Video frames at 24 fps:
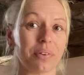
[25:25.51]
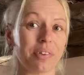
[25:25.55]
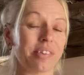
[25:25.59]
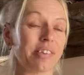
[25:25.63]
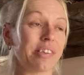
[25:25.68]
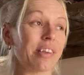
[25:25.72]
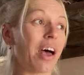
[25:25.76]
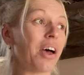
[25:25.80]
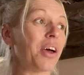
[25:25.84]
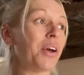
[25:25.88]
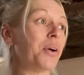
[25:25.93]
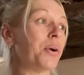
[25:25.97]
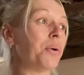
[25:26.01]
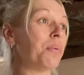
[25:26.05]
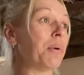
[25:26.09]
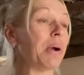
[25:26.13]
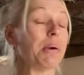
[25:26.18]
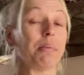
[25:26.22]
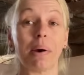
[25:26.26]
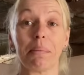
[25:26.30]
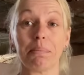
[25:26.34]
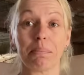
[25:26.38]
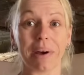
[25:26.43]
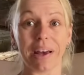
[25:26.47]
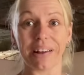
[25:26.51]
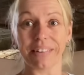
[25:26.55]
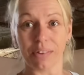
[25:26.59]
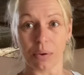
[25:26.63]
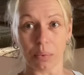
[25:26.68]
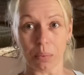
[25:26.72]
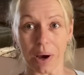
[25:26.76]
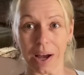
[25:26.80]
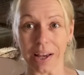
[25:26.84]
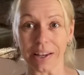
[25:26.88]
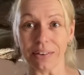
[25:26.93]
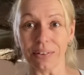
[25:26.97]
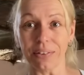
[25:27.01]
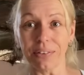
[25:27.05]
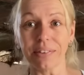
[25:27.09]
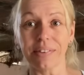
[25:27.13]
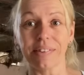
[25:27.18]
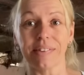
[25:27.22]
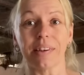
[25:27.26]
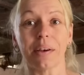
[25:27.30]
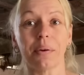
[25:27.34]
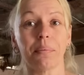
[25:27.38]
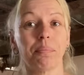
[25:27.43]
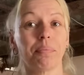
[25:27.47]
So we went back to
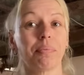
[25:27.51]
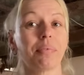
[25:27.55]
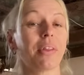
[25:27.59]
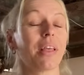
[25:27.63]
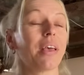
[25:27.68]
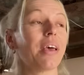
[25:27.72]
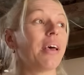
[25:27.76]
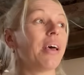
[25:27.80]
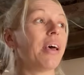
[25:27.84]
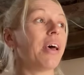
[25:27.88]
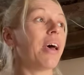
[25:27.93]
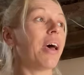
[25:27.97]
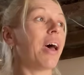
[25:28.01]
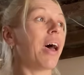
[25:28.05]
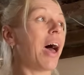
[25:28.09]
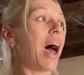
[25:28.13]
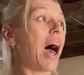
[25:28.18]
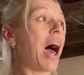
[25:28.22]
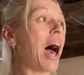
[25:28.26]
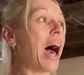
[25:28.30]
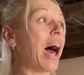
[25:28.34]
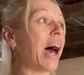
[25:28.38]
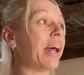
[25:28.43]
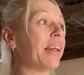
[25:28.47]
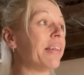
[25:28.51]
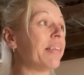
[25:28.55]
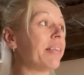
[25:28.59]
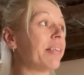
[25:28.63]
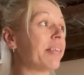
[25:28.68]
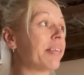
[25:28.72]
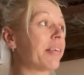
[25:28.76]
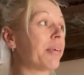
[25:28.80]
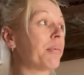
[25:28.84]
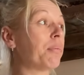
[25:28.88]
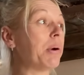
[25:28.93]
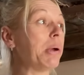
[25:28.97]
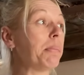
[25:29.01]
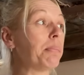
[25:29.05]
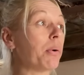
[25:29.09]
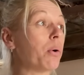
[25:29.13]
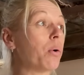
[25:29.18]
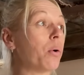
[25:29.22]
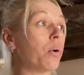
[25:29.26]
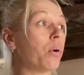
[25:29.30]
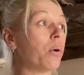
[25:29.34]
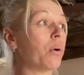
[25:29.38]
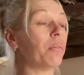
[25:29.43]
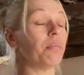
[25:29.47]
Wales and we
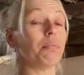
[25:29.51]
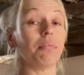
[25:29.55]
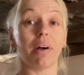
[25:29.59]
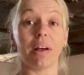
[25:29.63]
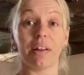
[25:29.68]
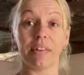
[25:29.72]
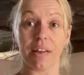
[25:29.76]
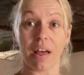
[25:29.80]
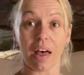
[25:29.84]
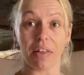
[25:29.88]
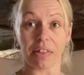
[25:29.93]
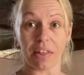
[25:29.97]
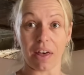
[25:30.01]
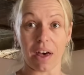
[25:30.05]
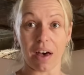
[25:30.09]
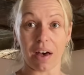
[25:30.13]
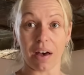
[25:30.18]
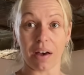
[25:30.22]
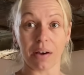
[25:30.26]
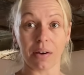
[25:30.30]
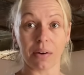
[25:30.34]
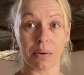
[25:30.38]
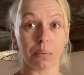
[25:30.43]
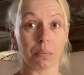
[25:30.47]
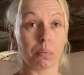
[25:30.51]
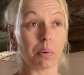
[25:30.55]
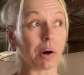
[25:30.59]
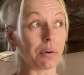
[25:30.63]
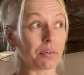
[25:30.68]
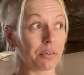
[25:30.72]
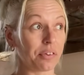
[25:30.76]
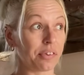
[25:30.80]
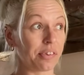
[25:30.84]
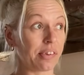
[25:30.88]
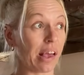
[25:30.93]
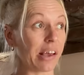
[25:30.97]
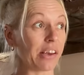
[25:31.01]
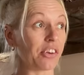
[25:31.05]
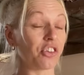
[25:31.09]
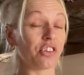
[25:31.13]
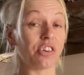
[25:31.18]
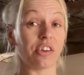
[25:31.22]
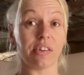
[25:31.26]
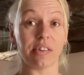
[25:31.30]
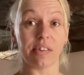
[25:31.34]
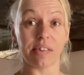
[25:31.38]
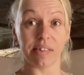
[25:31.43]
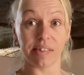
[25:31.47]
bought another Welsh
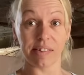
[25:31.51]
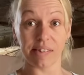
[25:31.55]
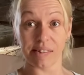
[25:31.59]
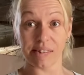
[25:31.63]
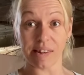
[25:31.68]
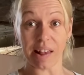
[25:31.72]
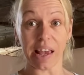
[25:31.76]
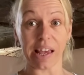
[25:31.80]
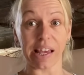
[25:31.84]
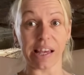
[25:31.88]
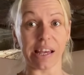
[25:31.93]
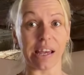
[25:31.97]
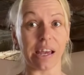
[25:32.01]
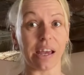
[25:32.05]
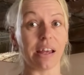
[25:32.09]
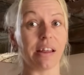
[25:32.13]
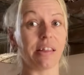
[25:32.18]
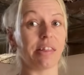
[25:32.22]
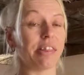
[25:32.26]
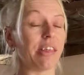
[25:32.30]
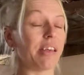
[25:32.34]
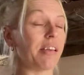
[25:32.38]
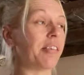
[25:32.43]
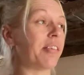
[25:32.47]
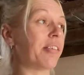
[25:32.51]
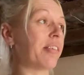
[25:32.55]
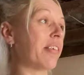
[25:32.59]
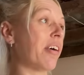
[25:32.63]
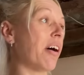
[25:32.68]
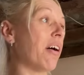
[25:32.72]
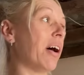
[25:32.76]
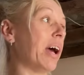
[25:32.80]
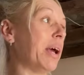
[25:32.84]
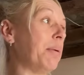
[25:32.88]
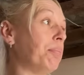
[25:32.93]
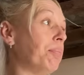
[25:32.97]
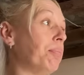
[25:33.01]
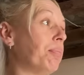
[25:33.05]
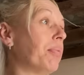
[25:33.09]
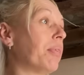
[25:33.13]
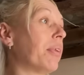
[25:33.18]
Section C this time.